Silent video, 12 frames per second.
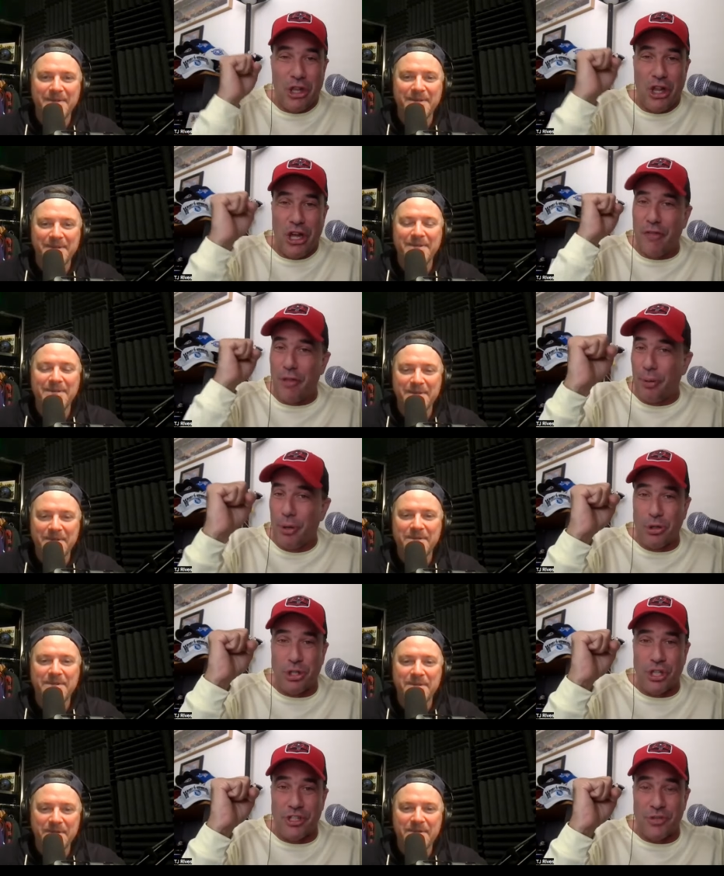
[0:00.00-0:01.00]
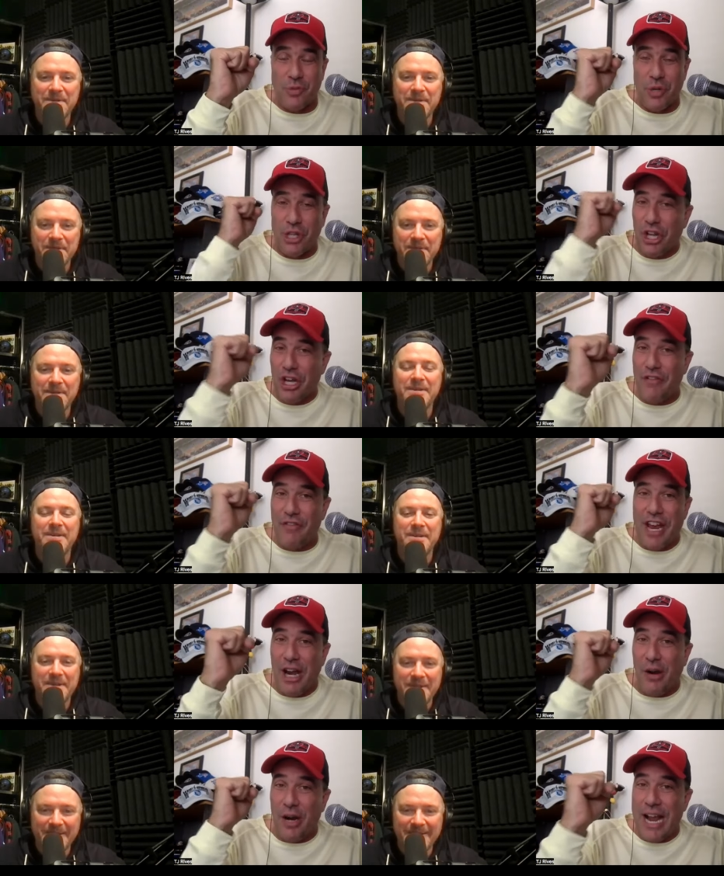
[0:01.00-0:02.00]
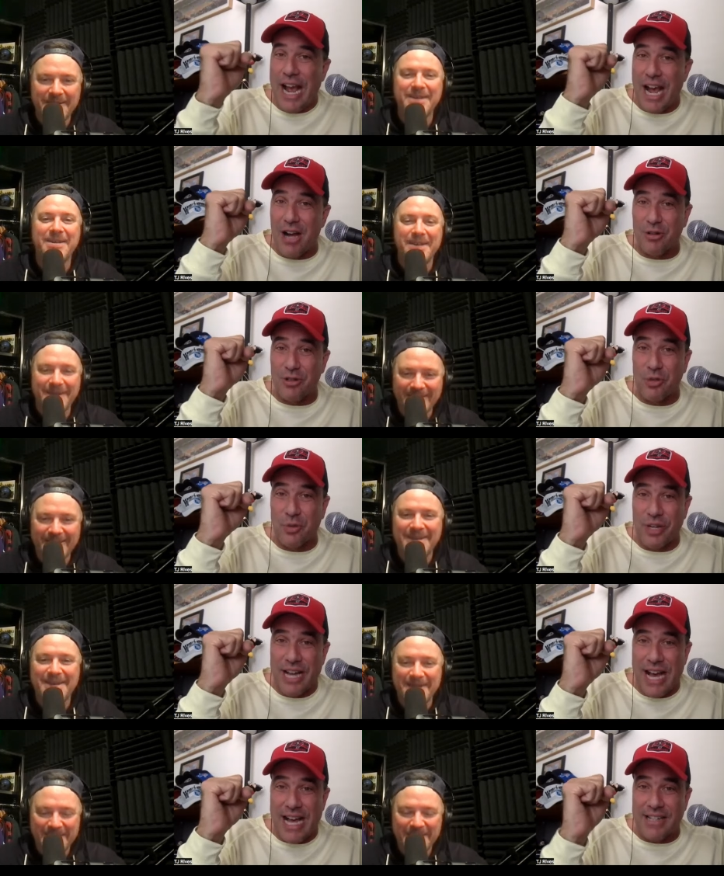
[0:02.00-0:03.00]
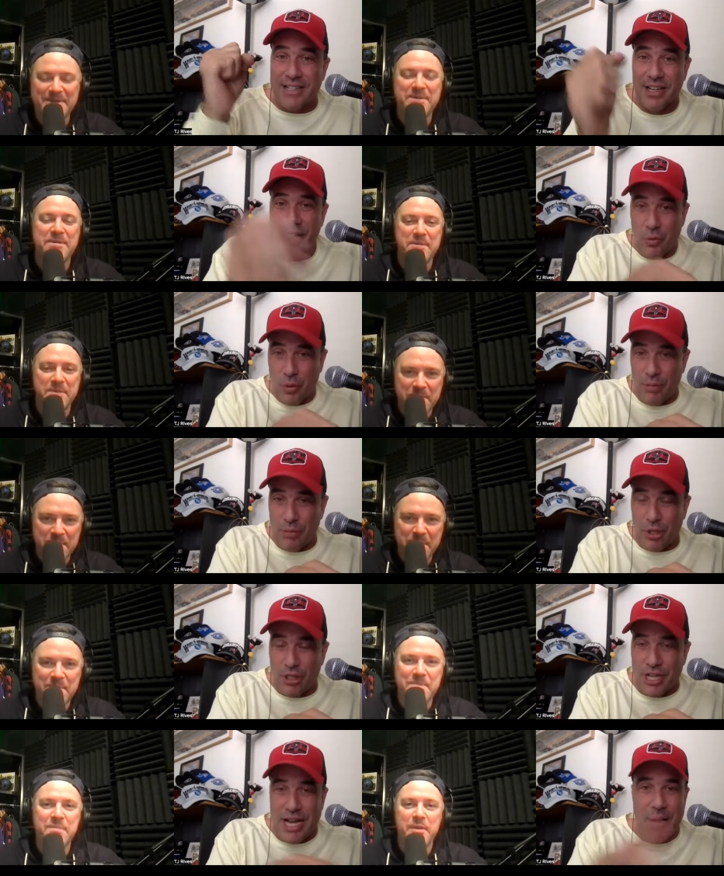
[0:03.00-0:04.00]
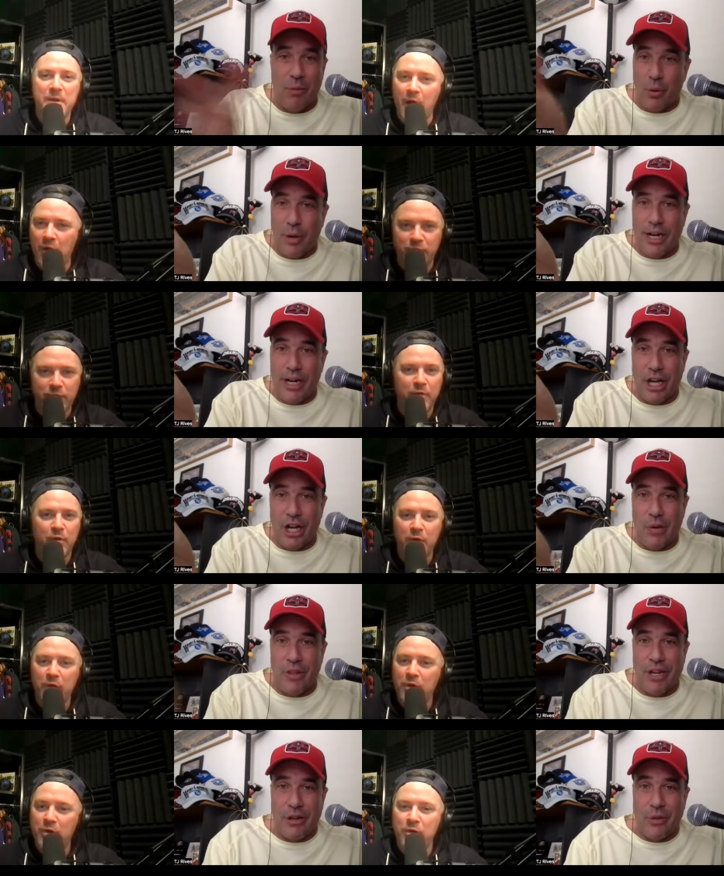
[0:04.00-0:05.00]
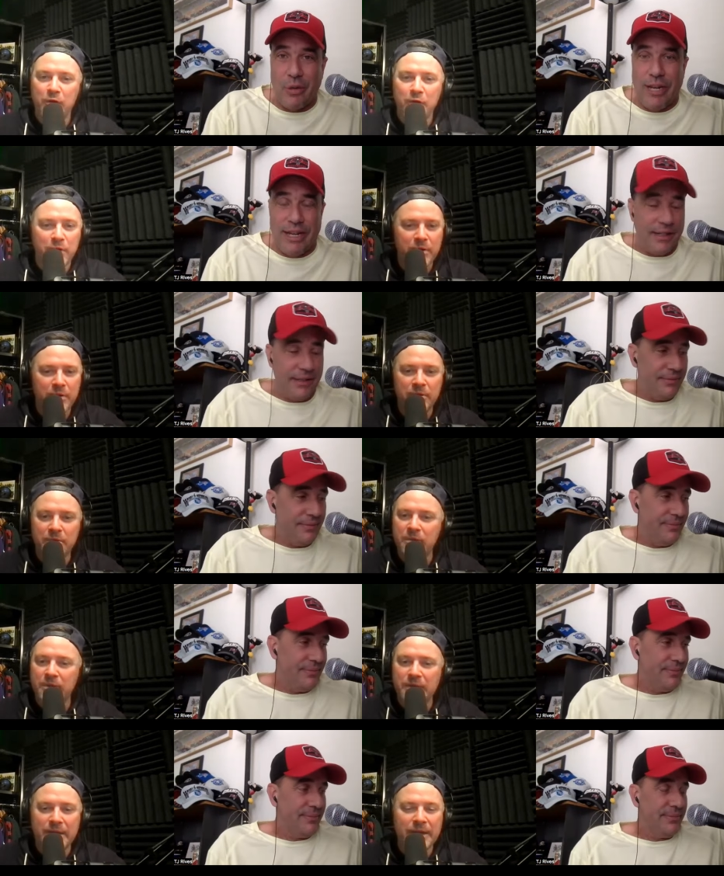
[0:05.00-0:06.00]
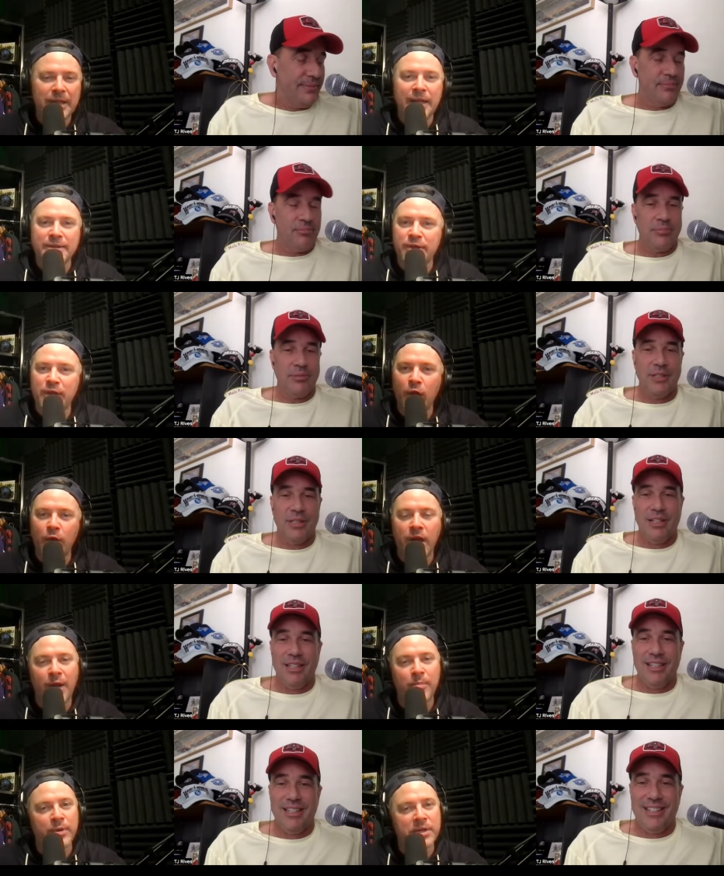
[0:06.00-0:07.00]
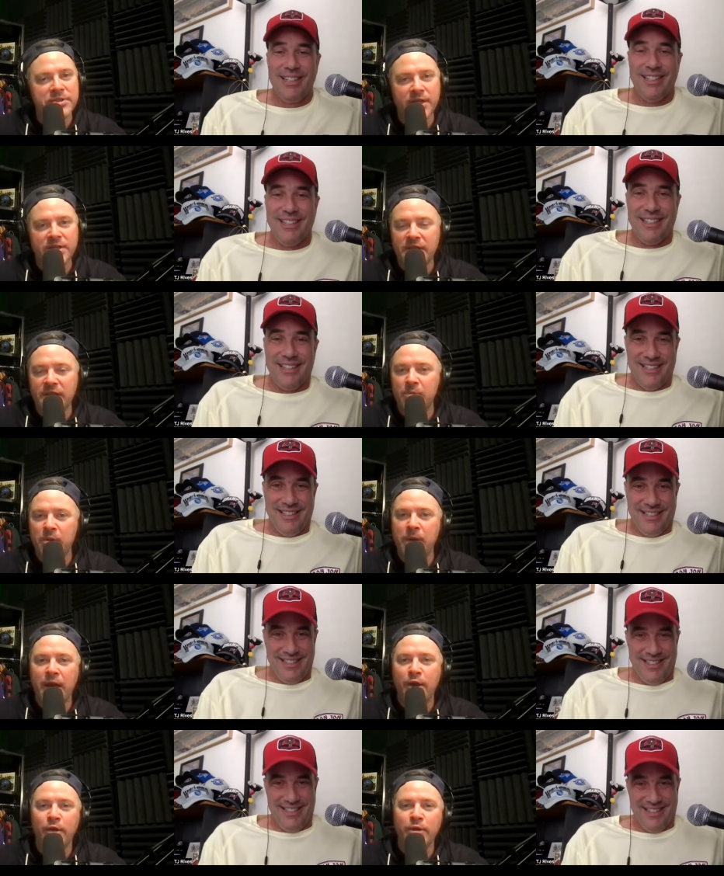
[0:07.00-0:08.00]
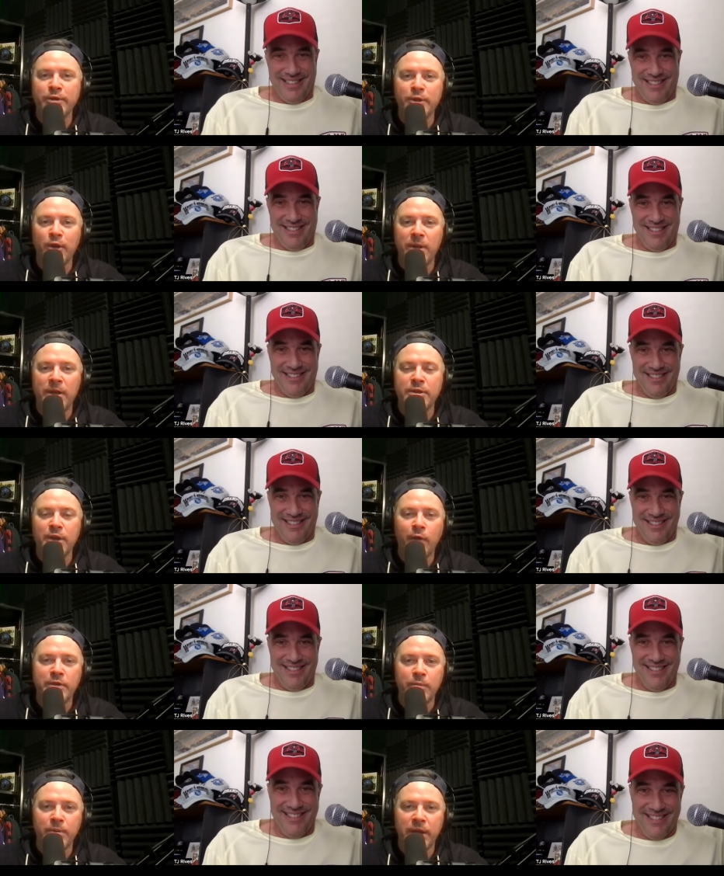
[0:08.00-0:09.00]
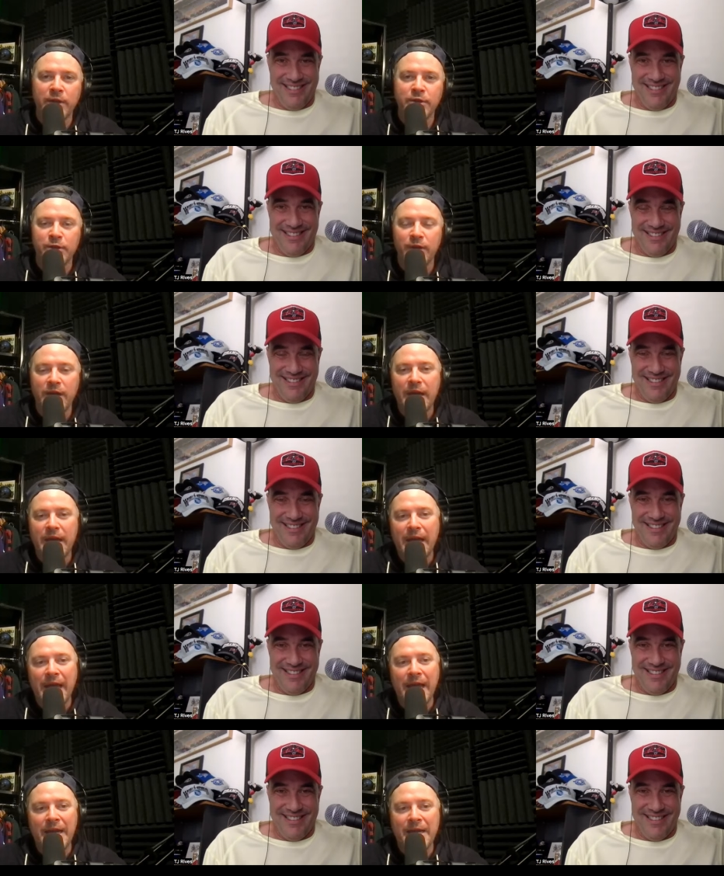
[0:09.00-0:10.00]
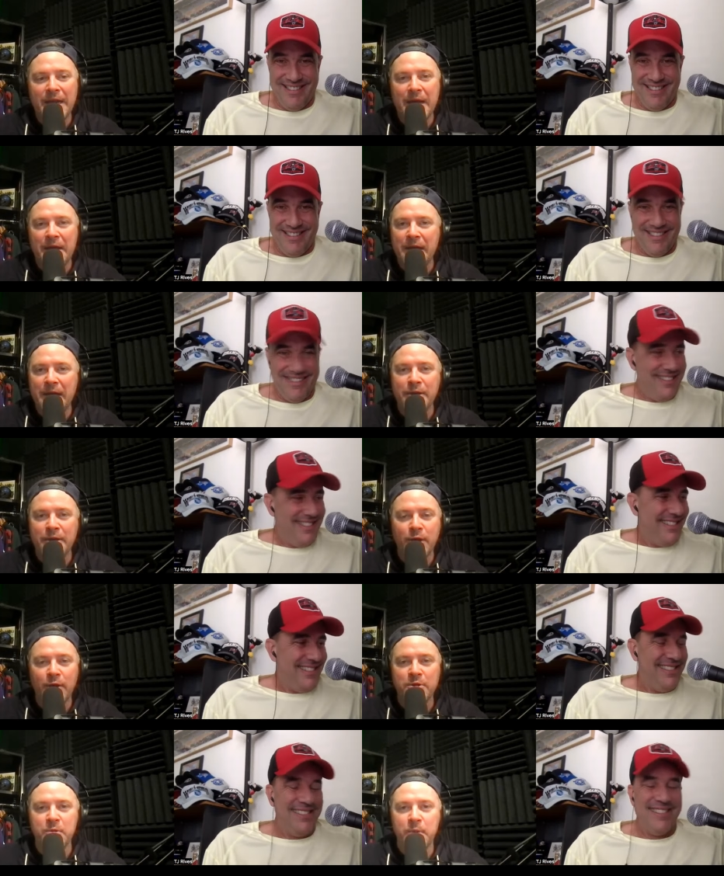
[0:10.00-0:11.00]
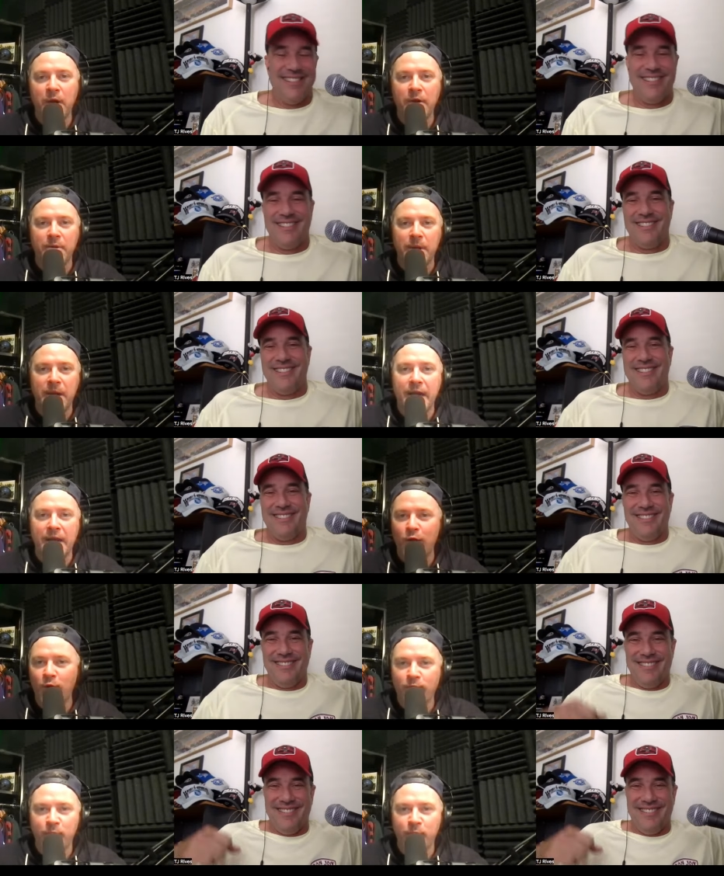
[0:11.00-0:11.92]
Speaker 1: love the pooches. We love the hairy hounds. Do we not? One more time. Oh. We're ready to go with another week.
Speaker 2: Let's go. And I appreciate you getting me back on the show, man. It's always a pleasure. And, uh, yeah, the dogs are barking, man. I can hear it